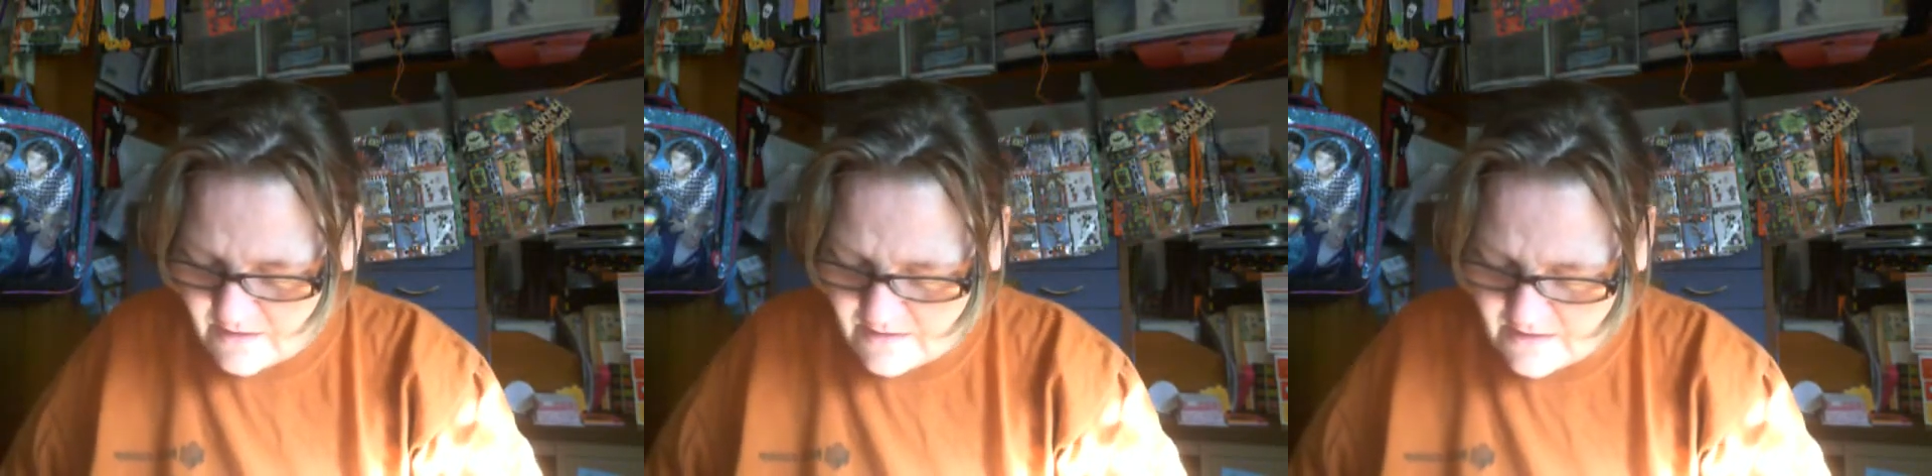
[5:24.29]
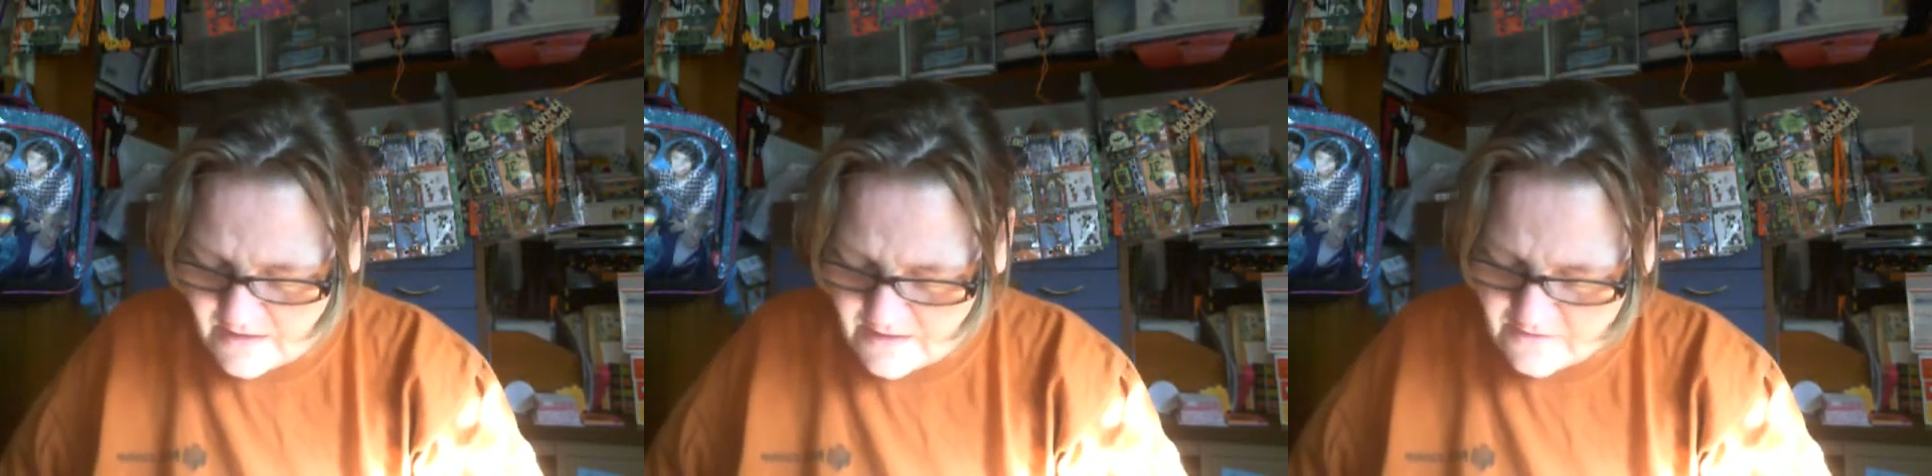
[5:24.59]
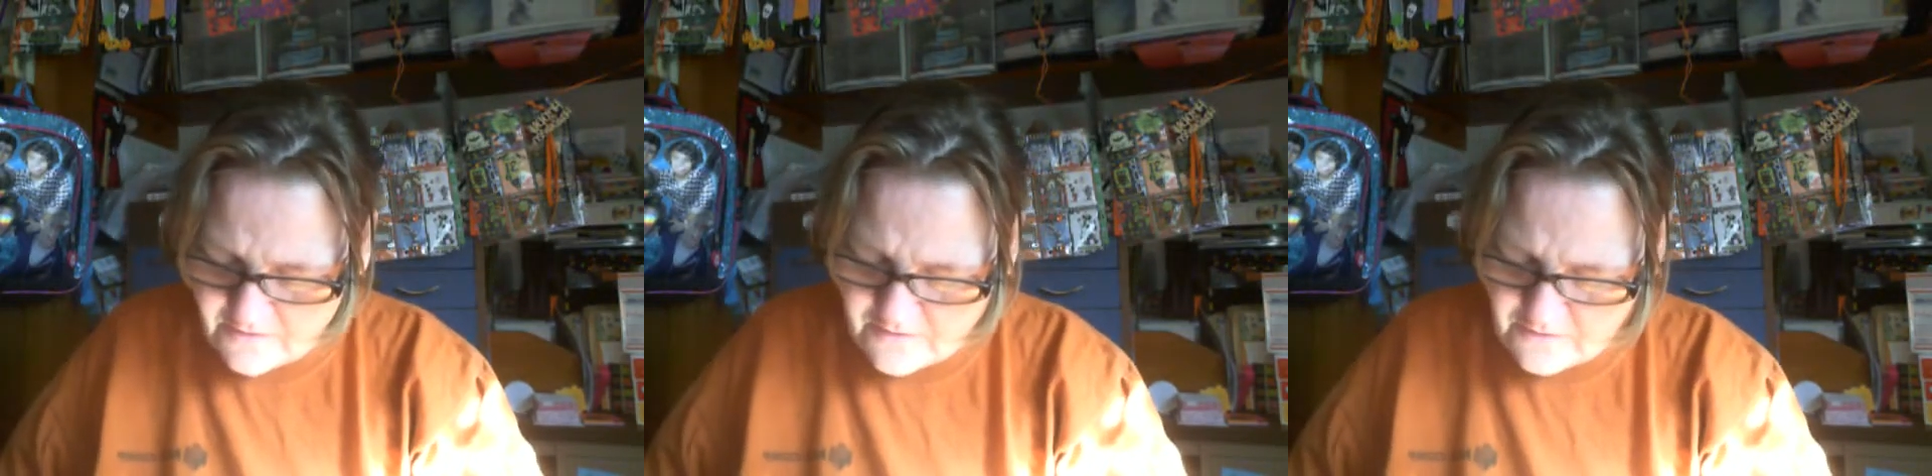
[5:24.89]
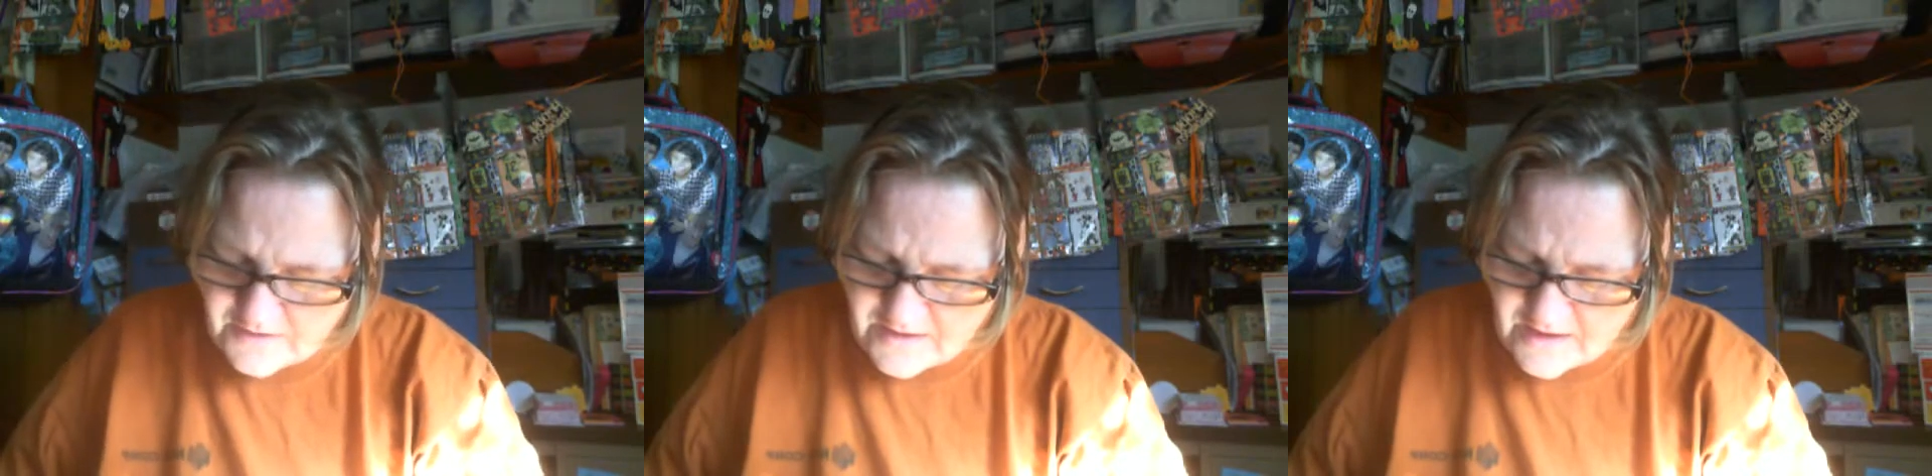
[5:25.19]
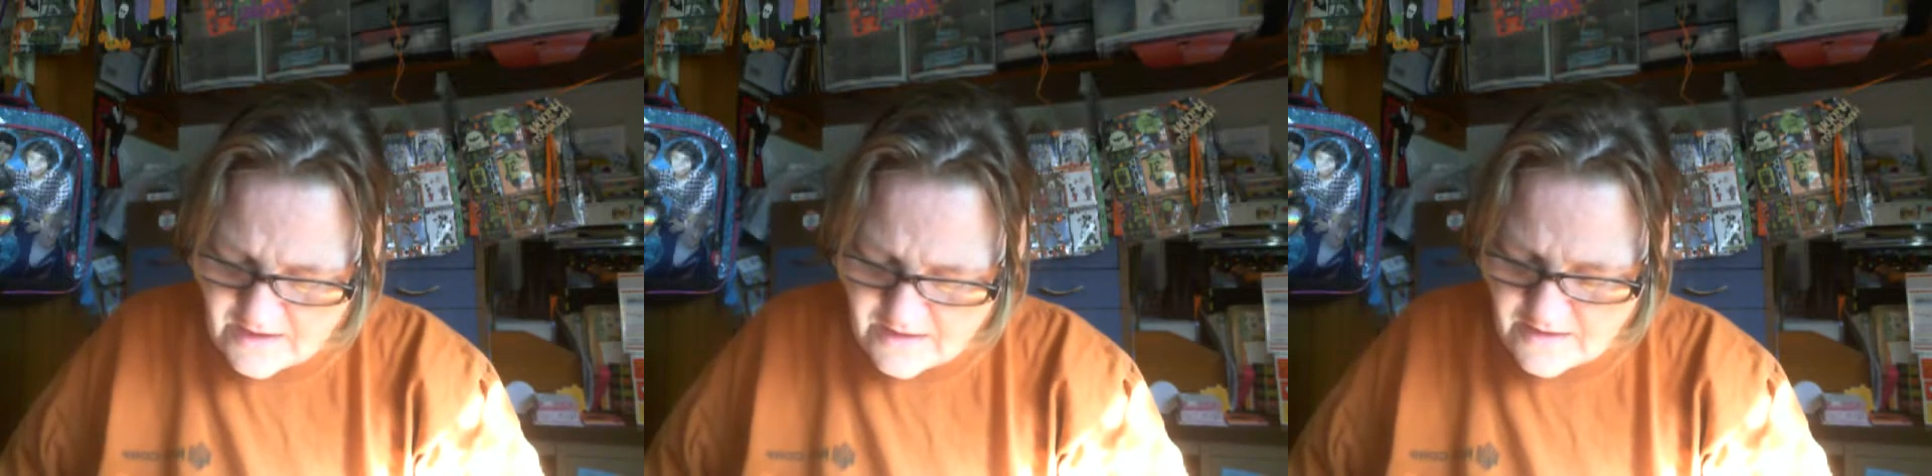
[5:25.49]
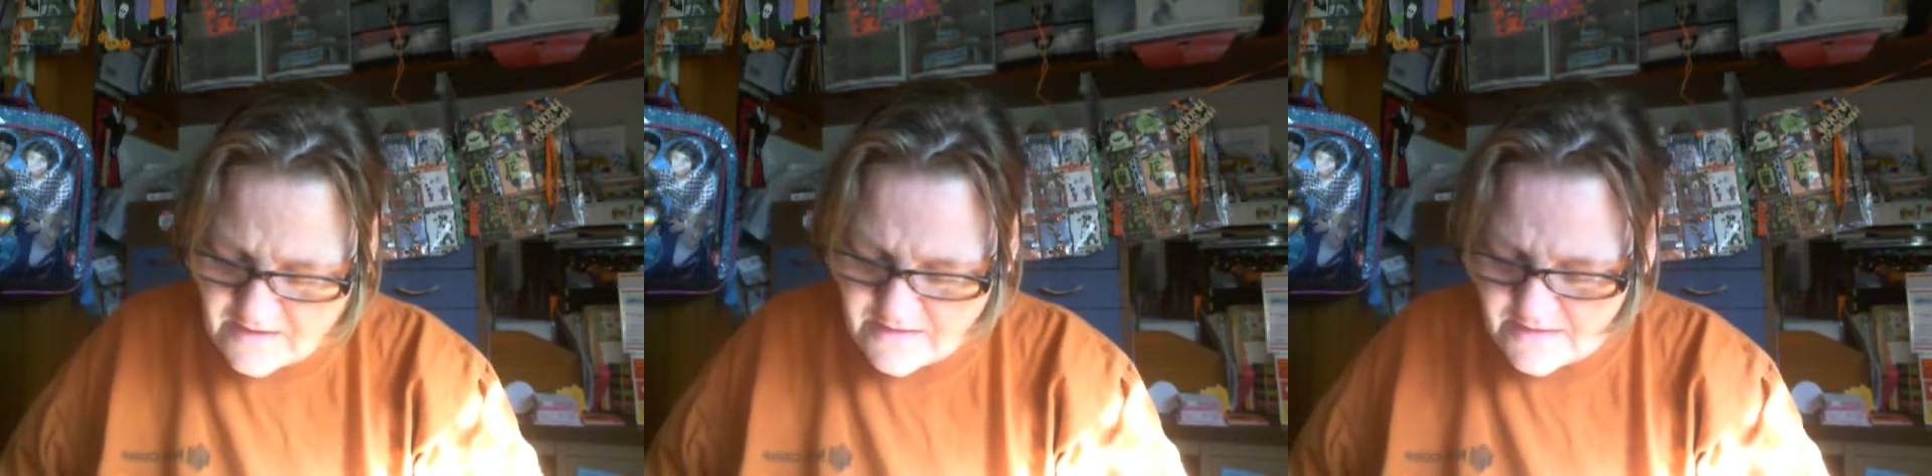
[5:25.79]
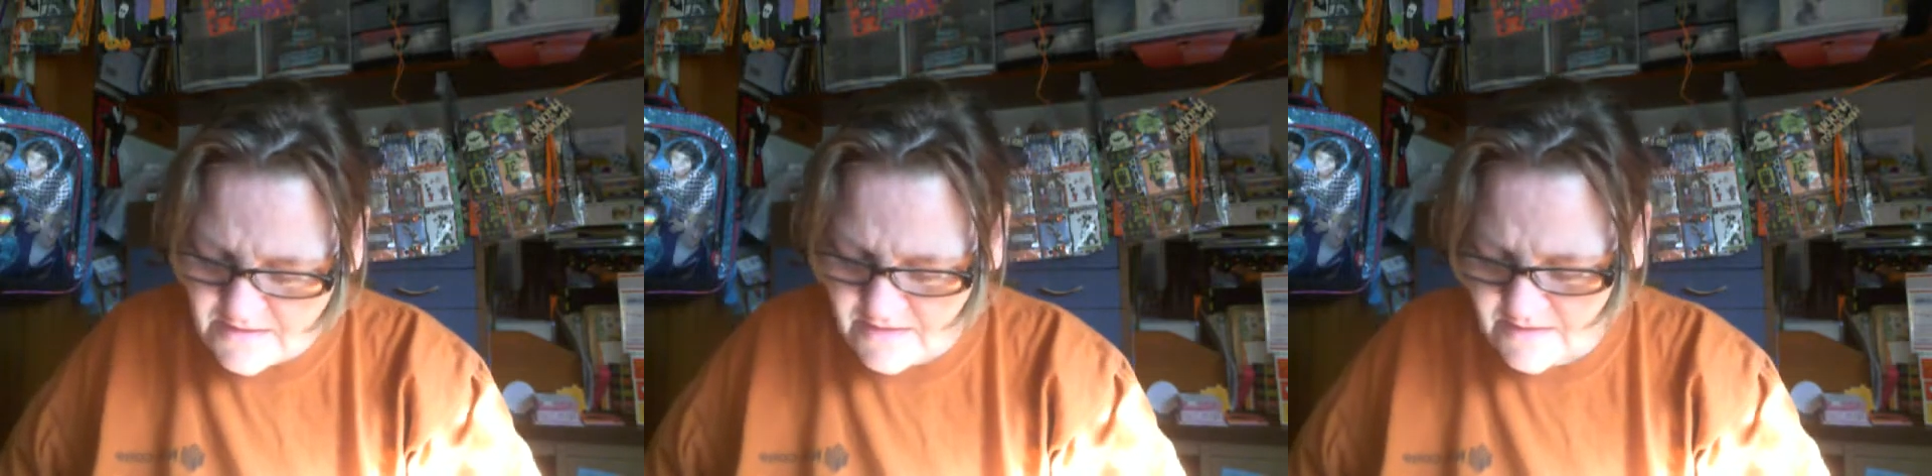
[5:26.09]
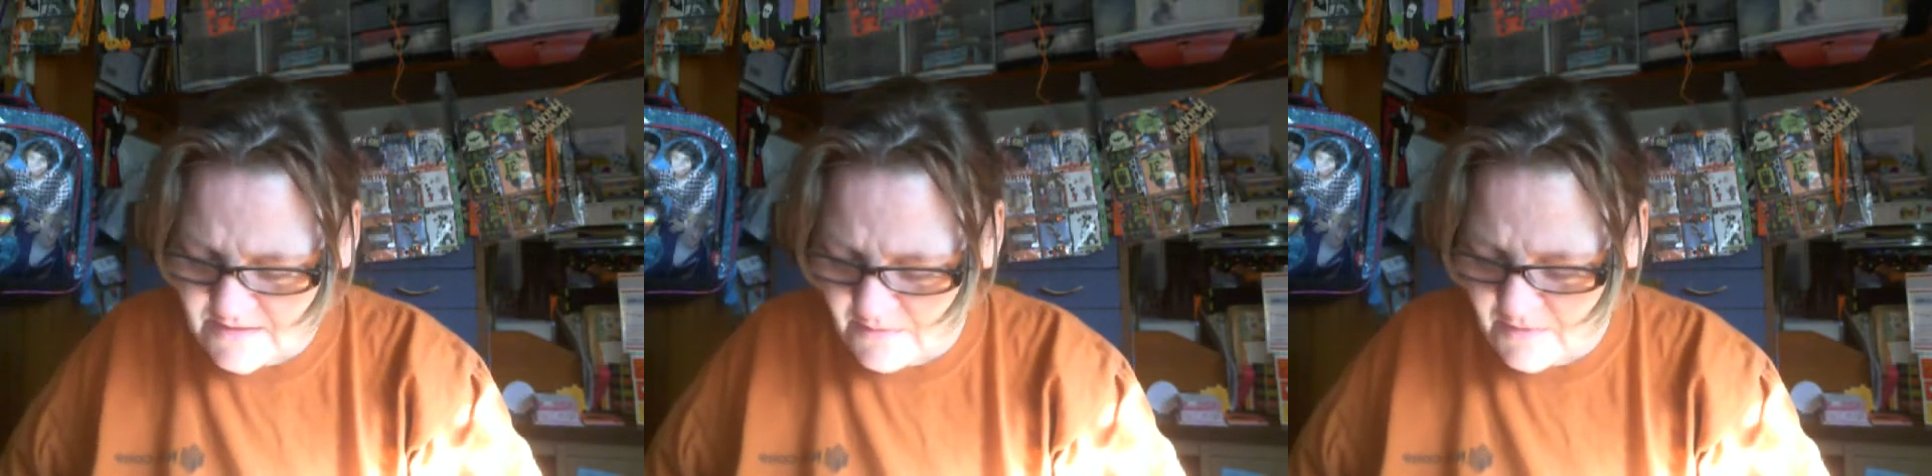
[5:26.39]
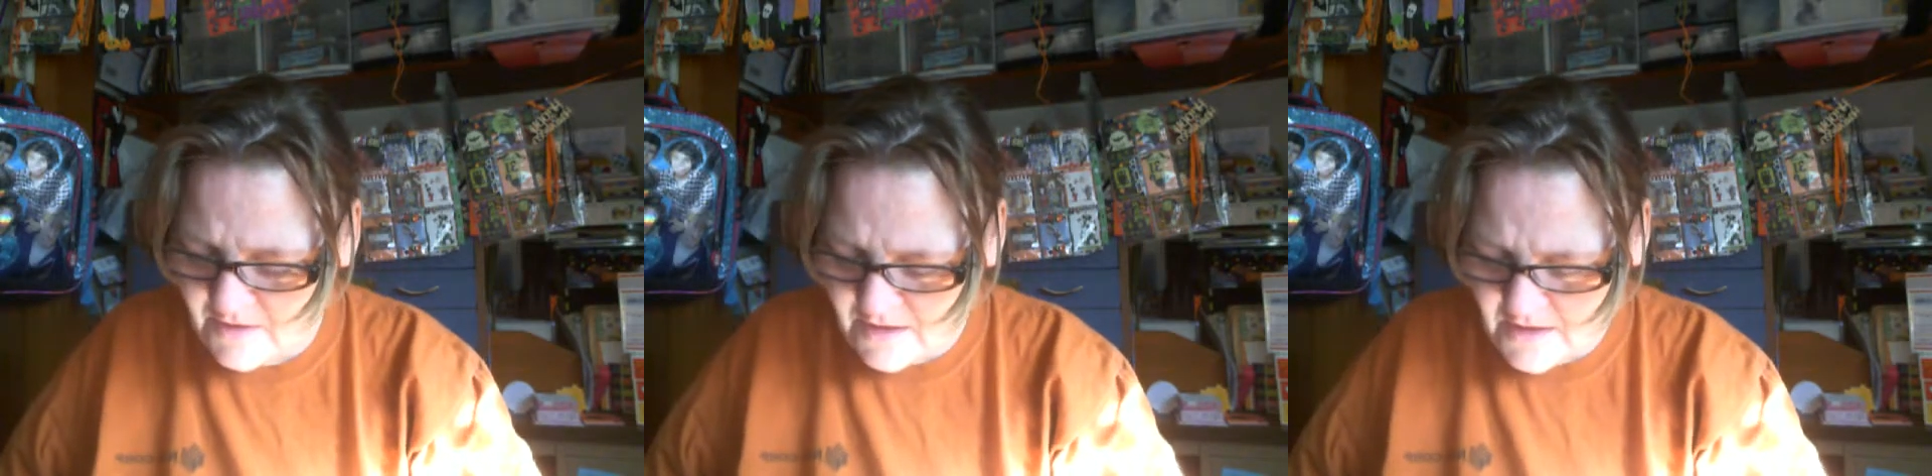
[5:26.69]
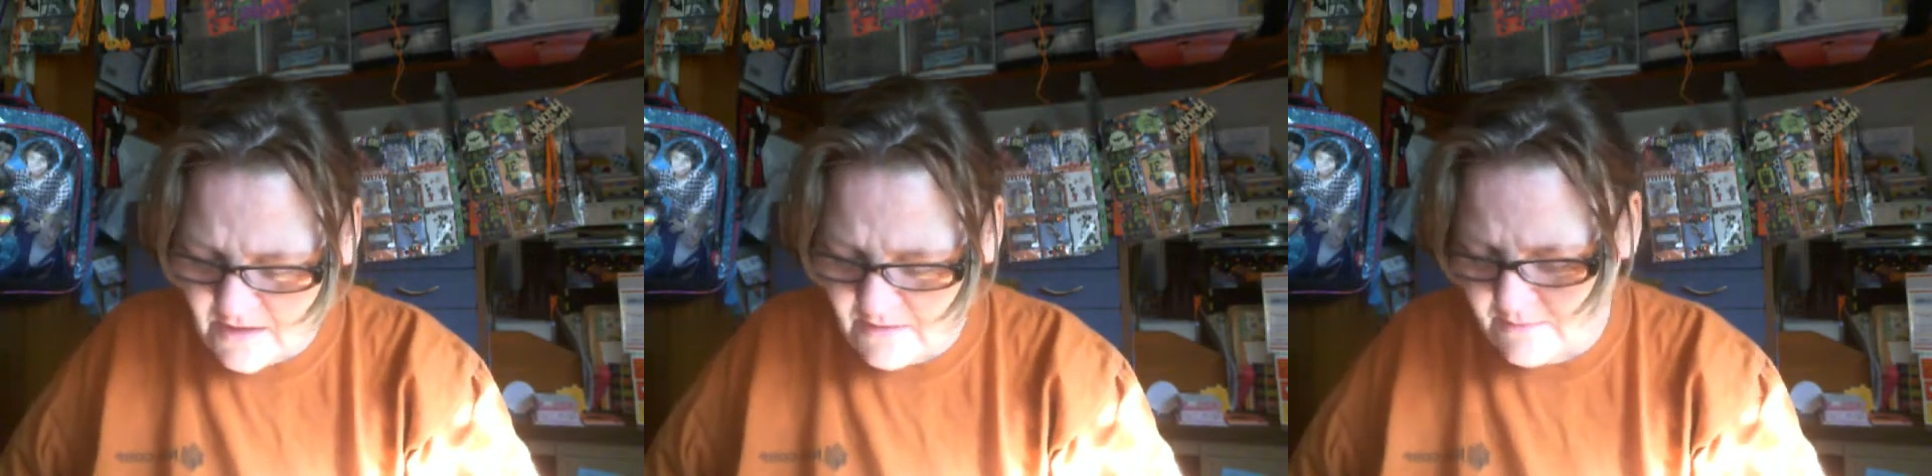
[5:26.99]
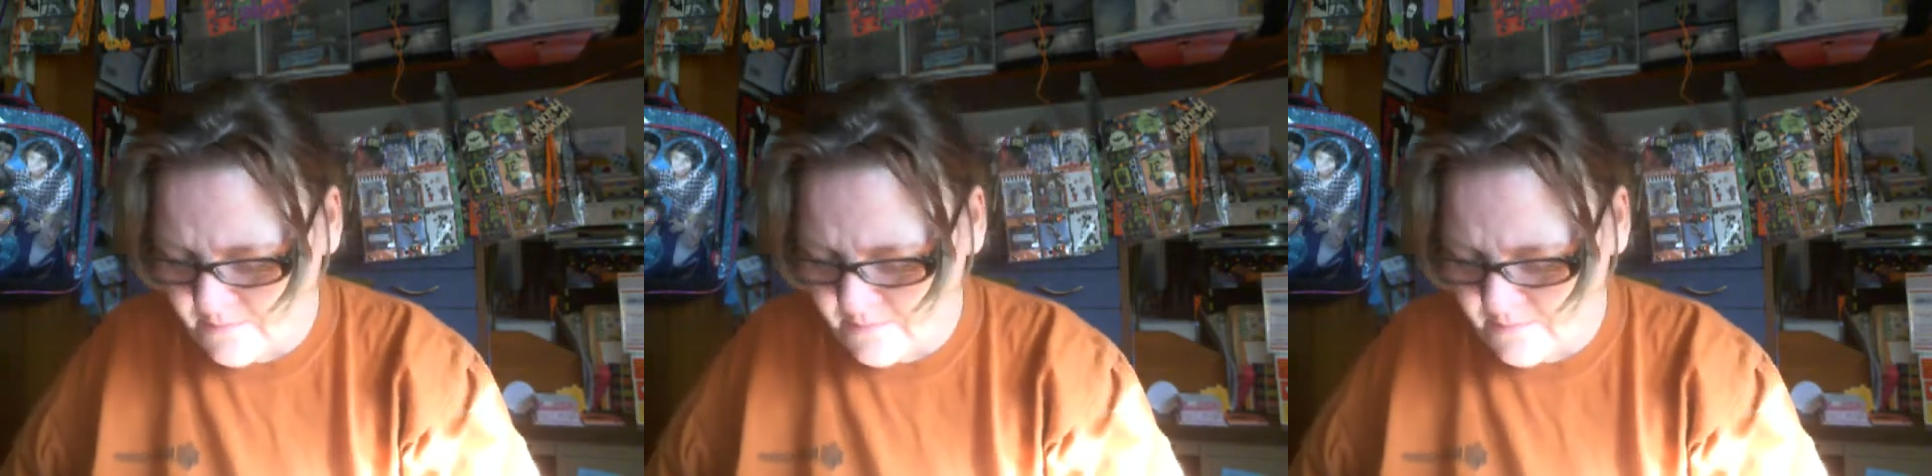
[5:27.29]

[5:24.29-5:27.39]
Oh, I don't know what that is. Is that pumpkin?